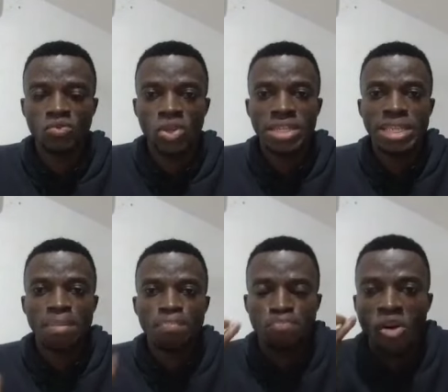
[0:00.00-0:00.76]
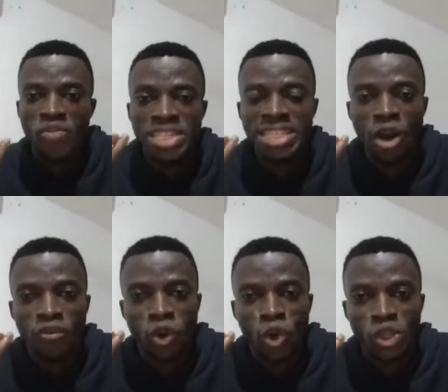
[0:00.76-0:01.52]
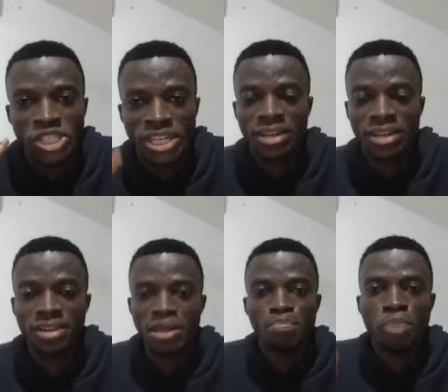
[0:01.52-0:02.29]
the poverty of logic
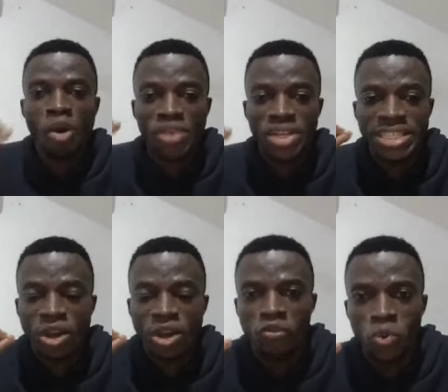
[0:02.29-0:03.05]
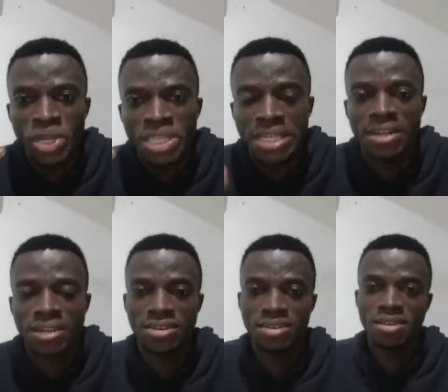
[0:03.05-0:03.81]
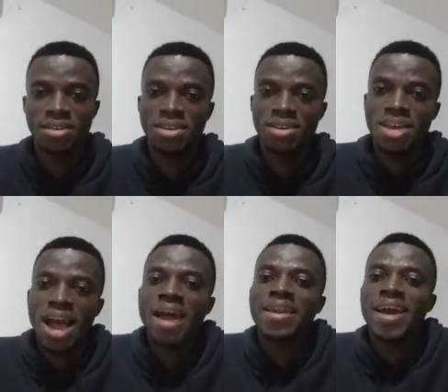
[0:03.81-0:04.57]
the poverty of reasoning
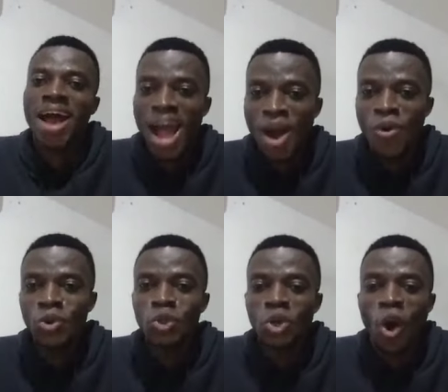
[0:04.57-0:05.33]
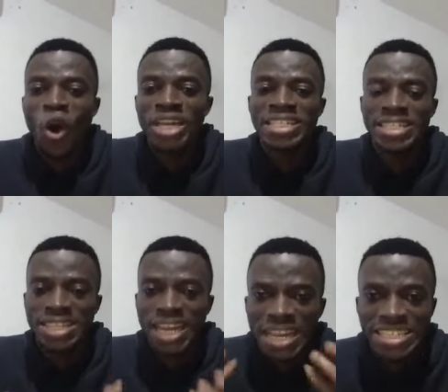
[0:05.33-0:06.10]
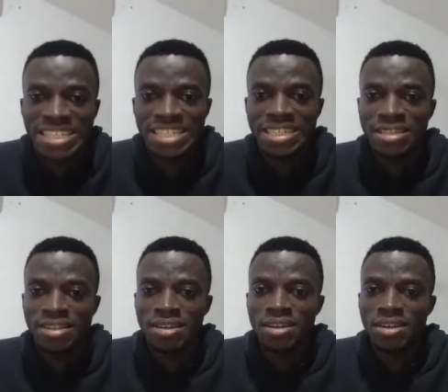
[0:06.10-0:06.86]
and how unintelligent
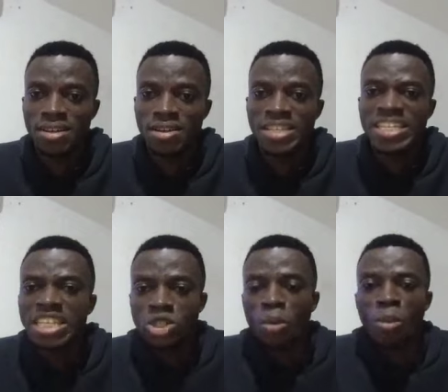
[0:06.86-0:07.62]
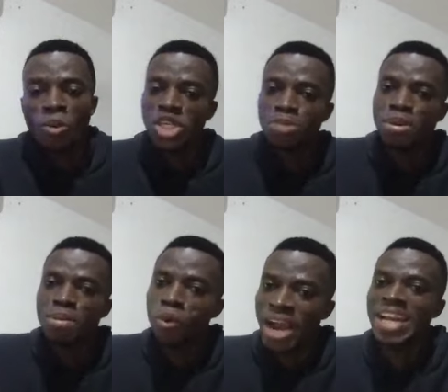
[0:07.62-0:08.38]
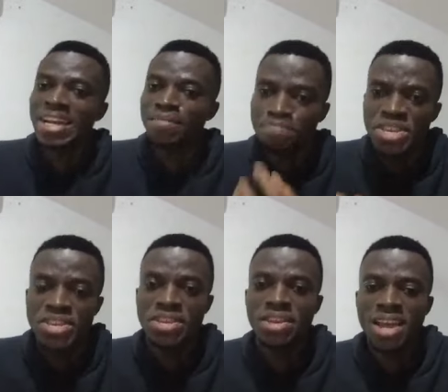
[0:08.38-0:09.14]
these, some of these people can be
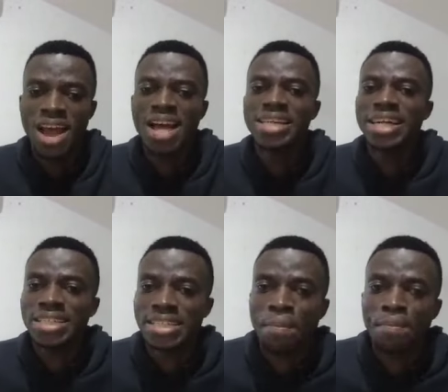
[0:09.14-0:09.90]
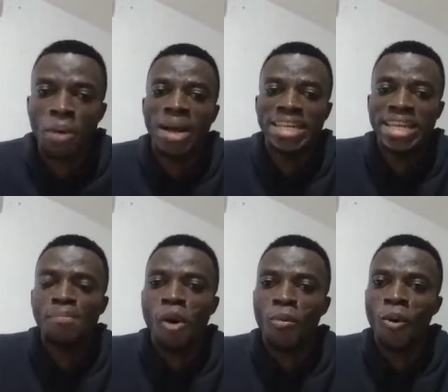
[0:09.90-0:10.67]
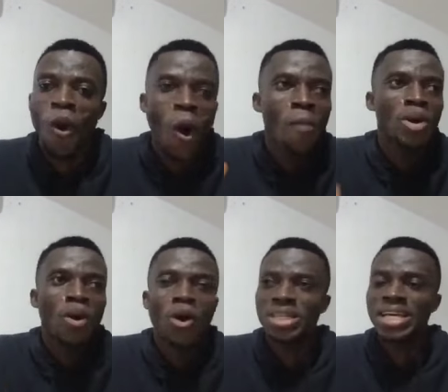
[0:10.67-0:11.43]
ayasesa power they are more, more all
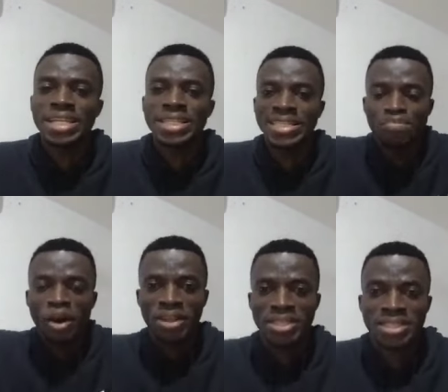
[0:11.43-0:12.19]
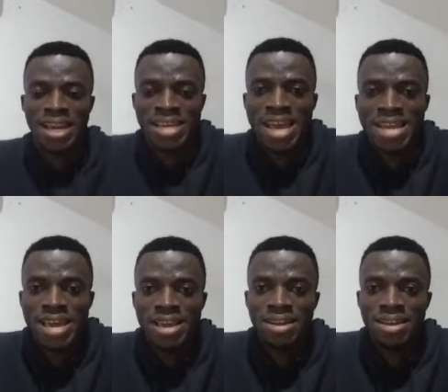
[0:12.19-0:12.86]
because a eh, cheap politics like yeah yeah